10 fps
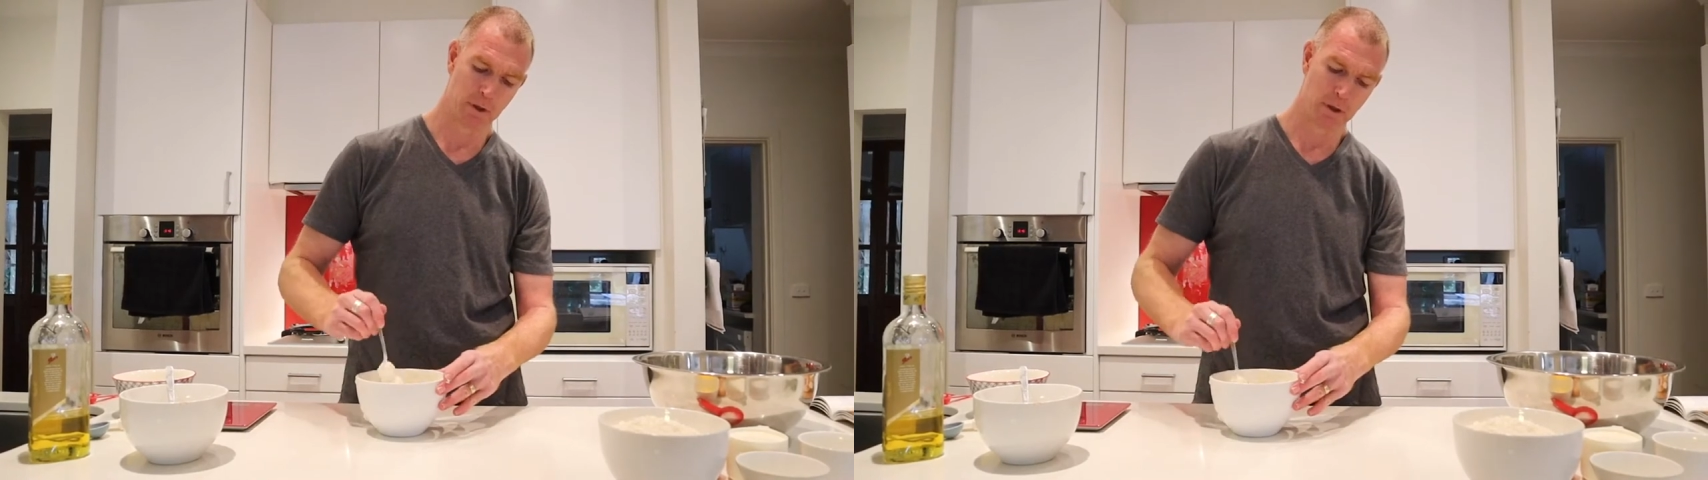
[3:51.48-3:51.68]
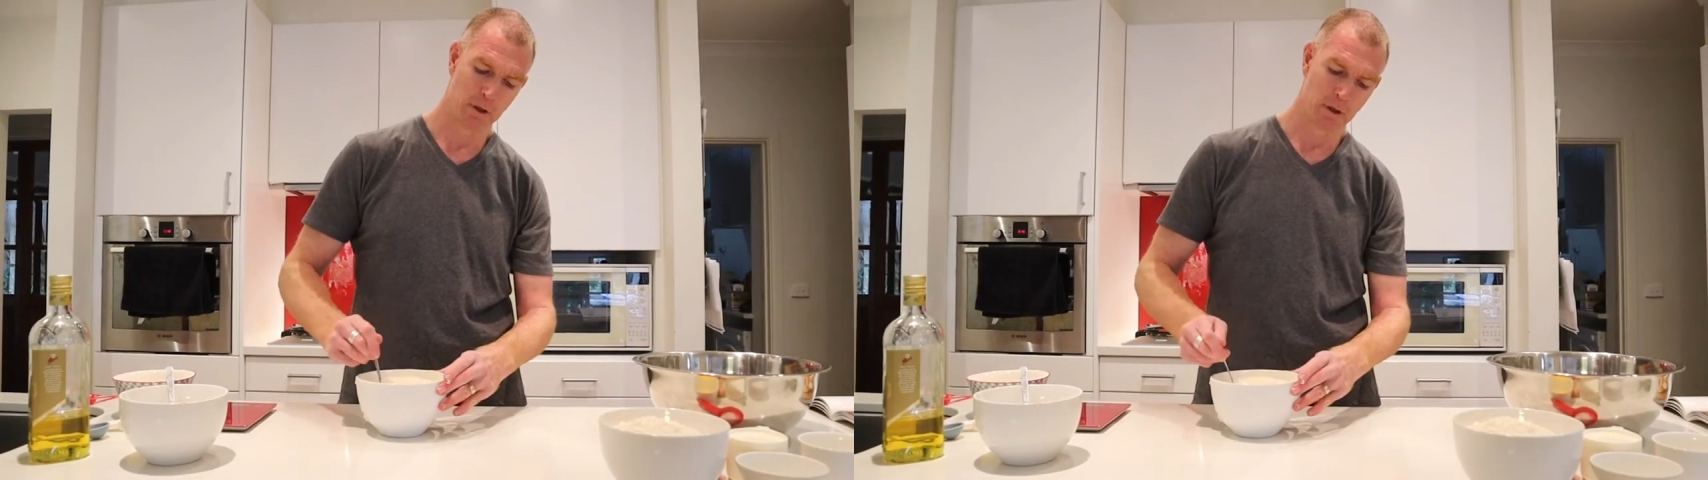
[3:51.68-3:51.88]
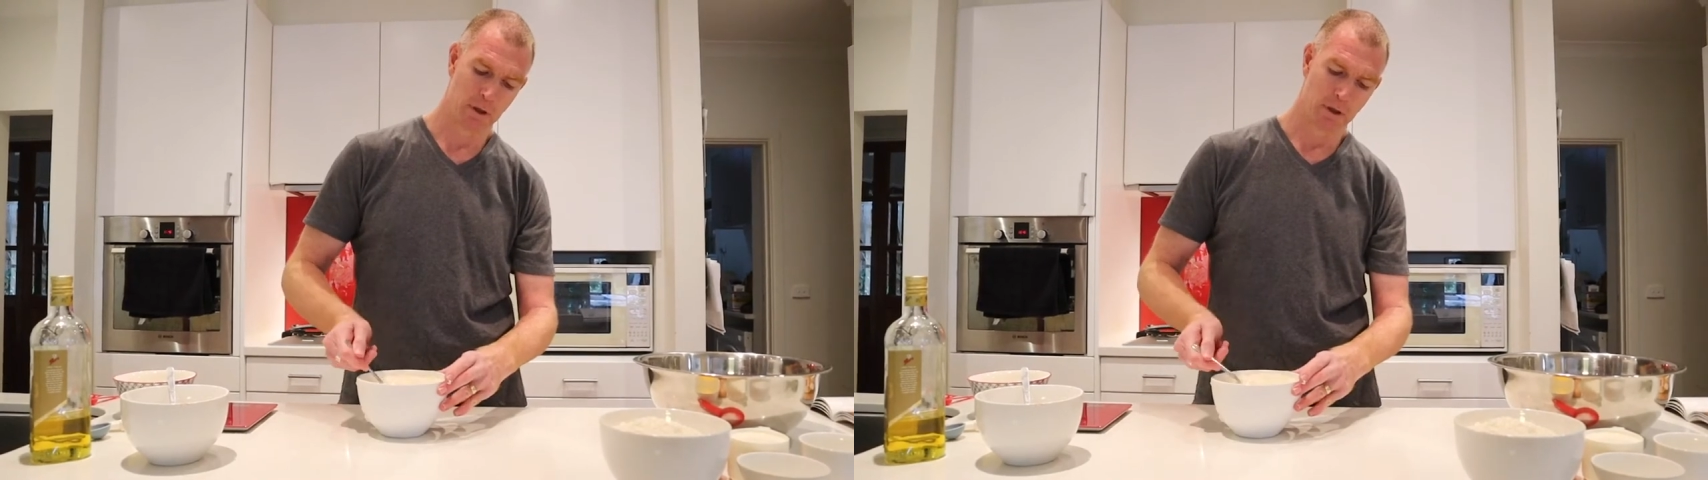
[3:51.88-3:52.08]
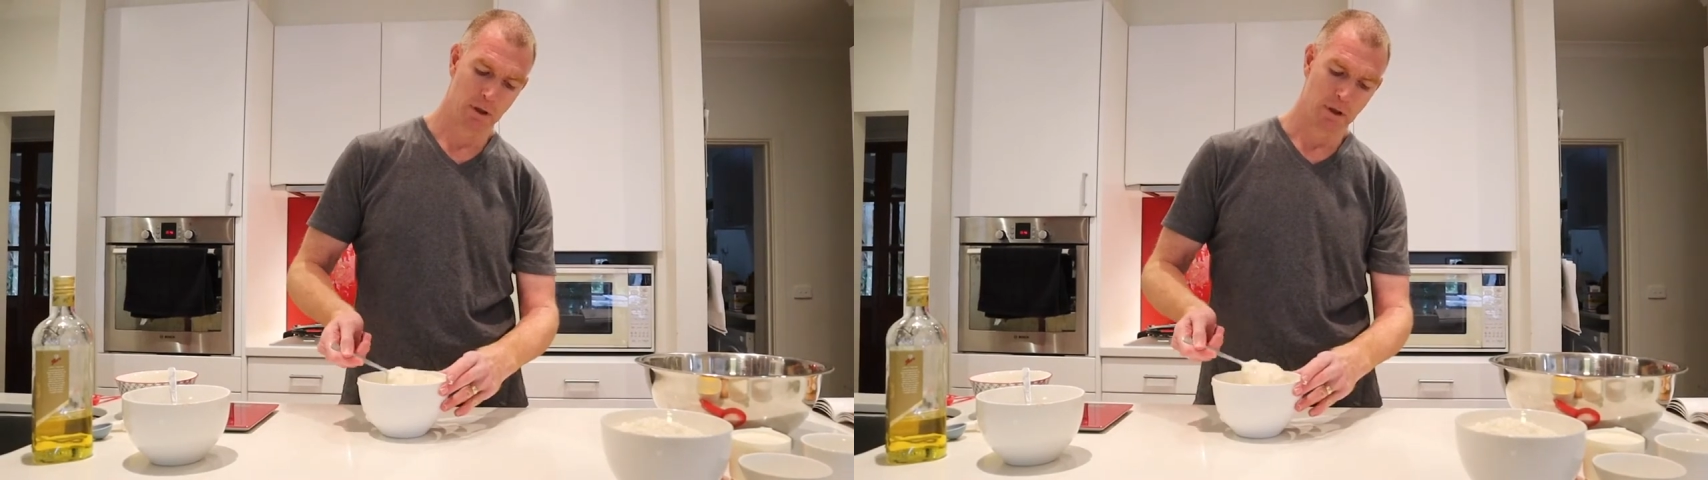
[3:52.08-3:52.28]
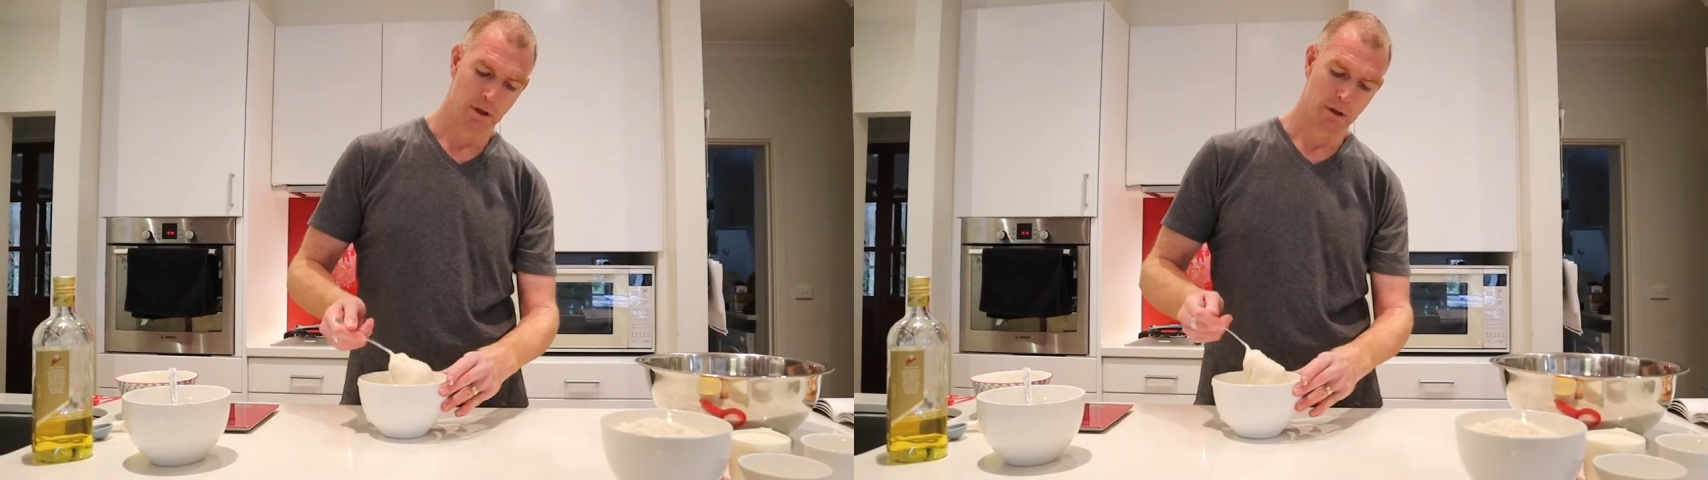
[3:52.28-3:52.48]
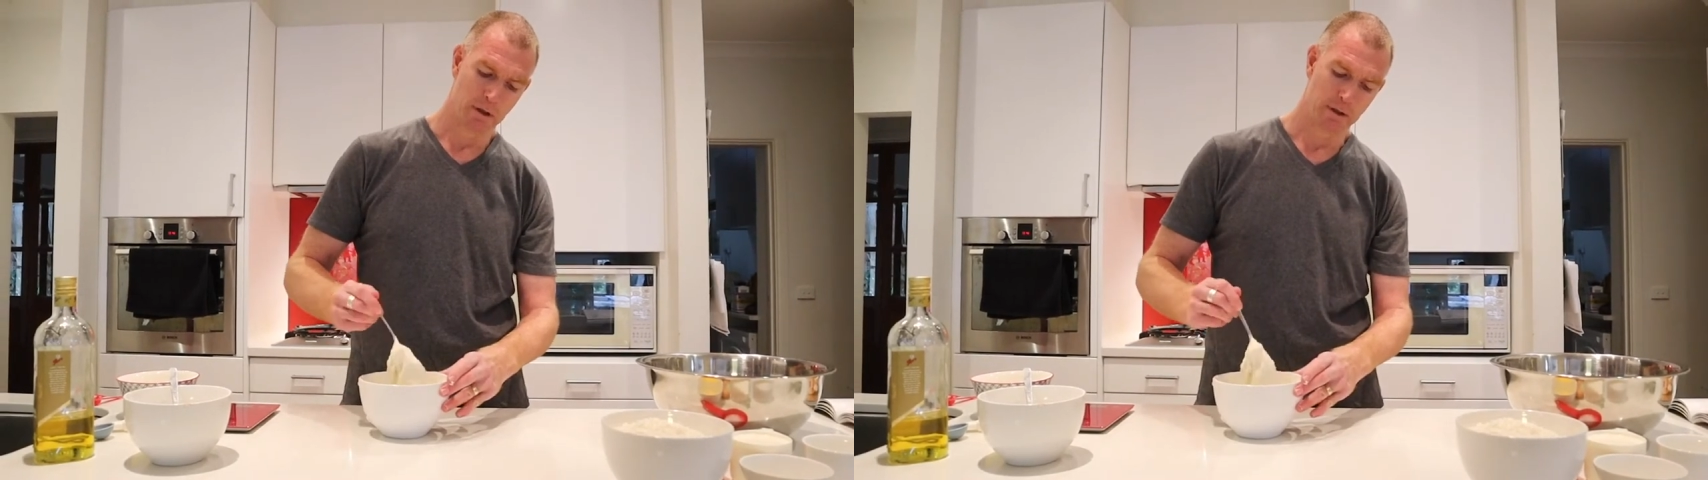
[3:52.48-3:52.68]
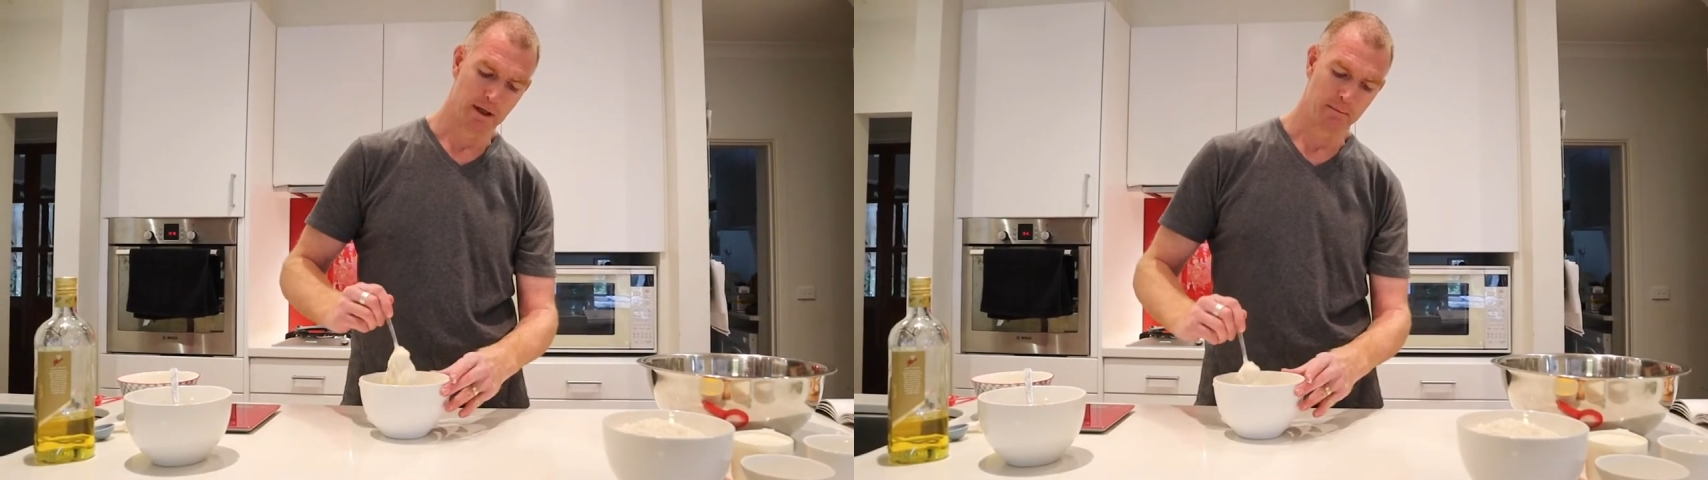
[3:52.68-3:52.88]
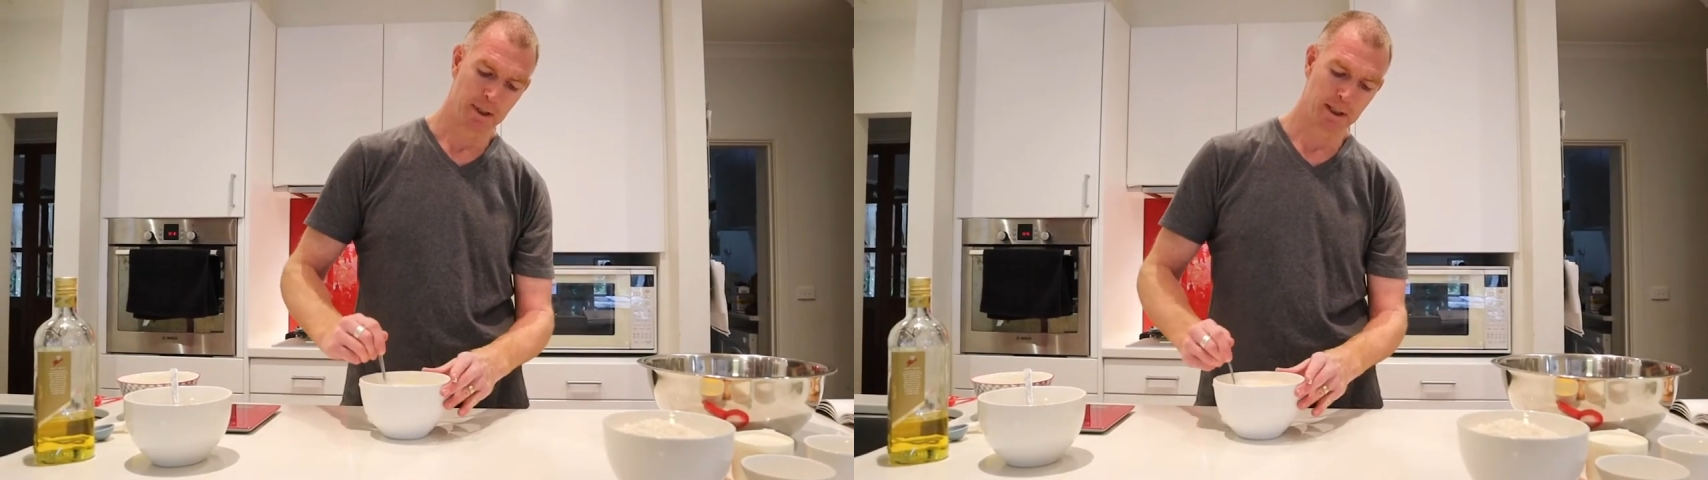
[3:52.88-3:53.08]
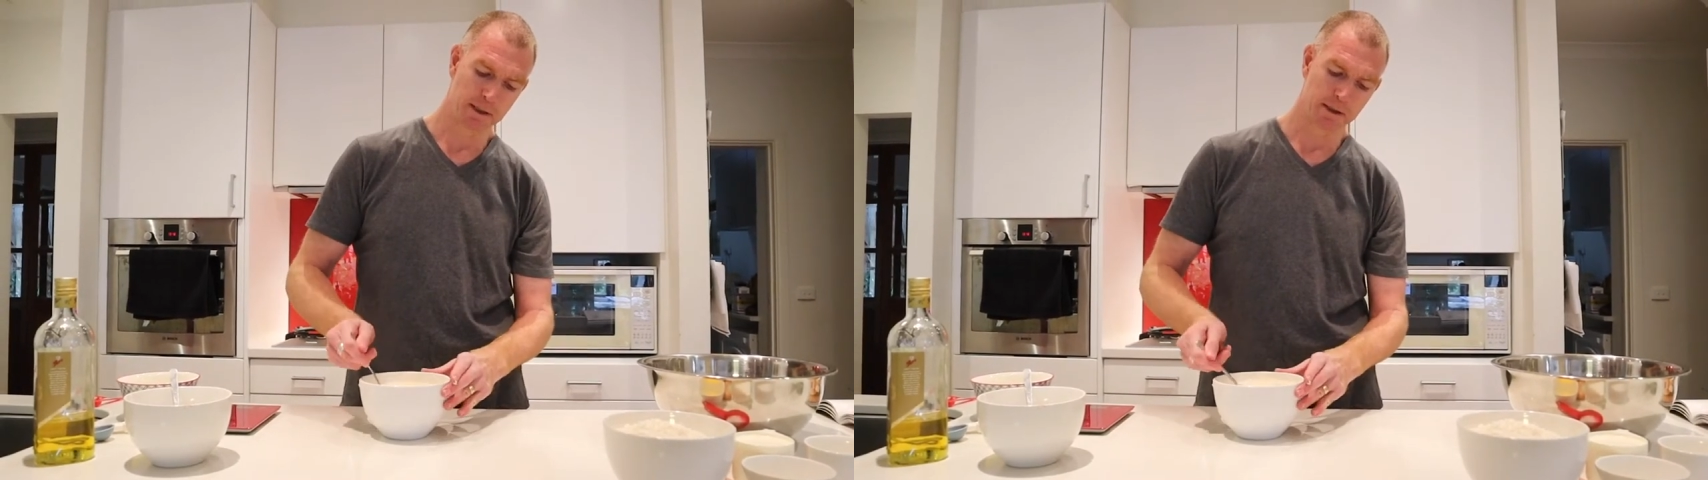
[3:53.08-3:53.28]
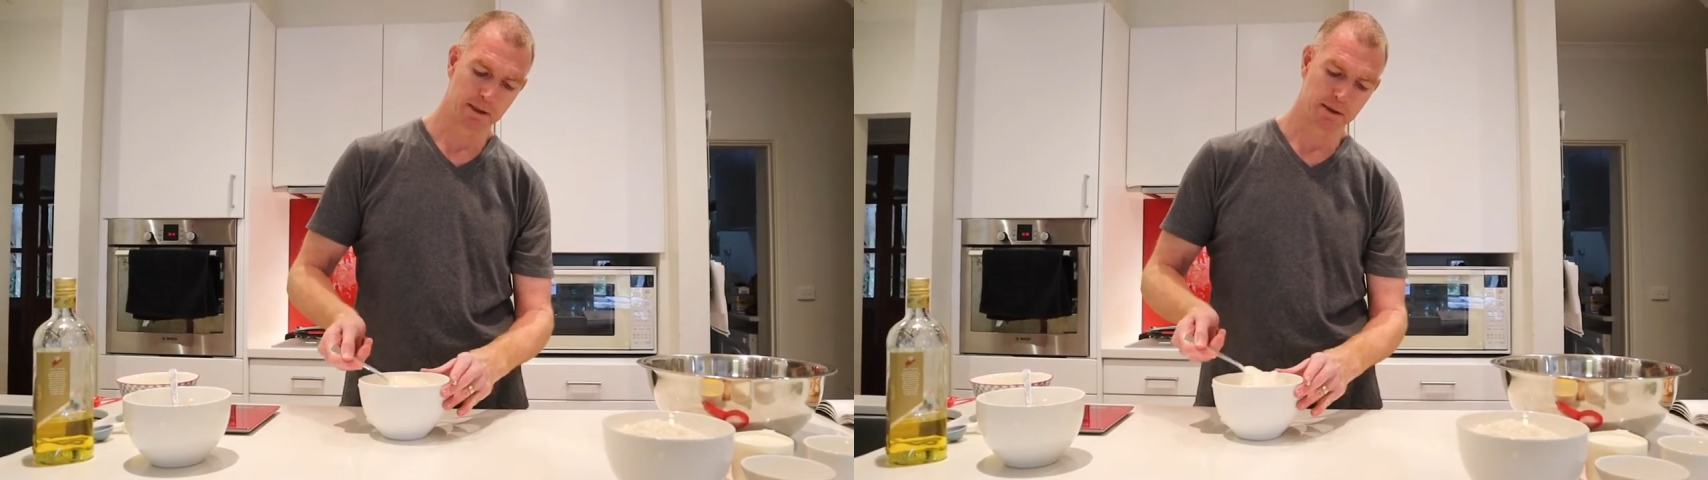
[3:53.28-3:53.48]
to our
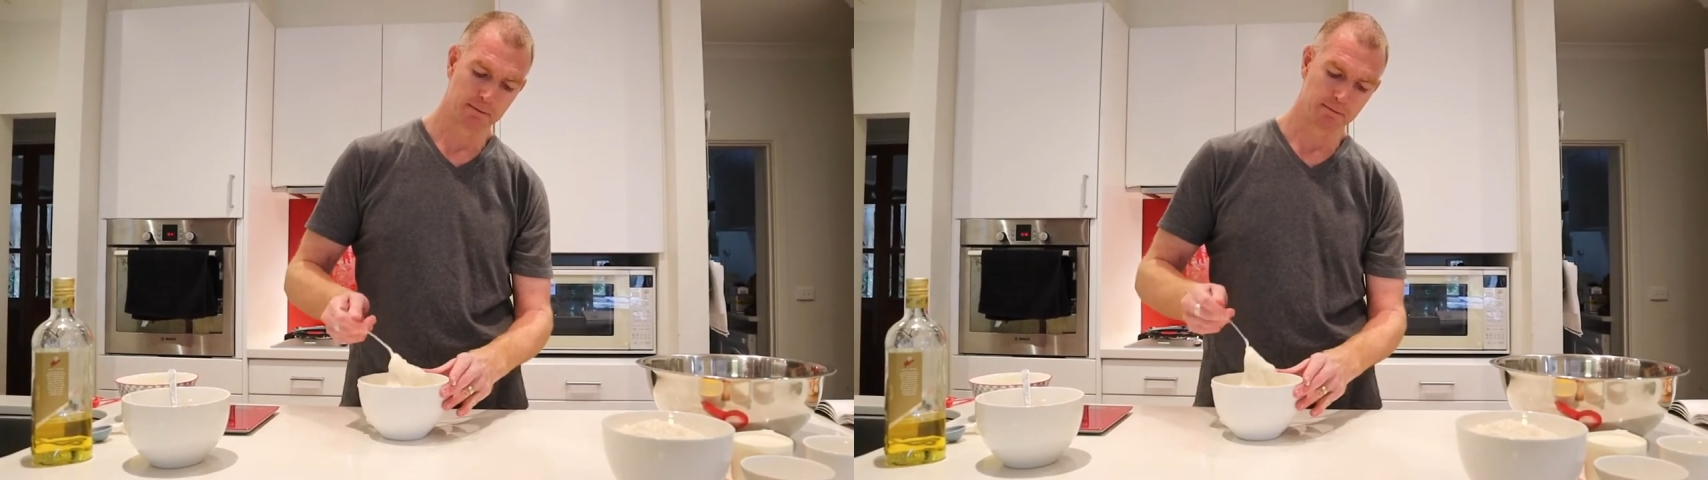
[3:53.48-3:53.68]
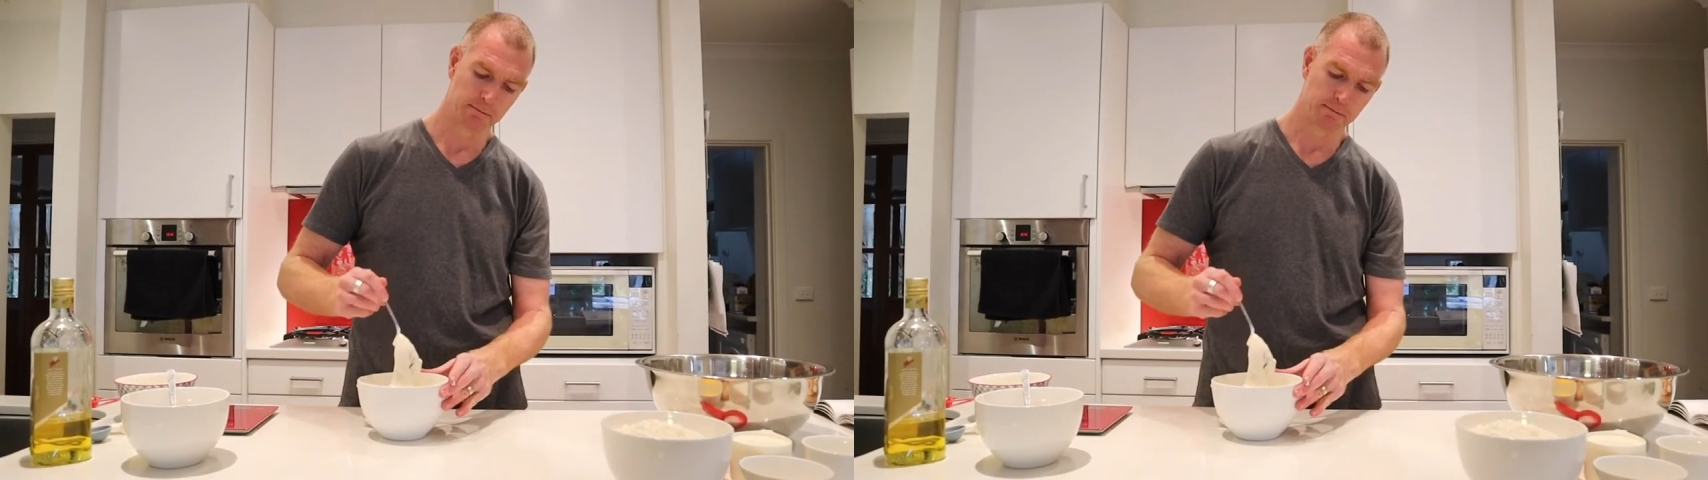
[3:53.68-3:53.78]
mix.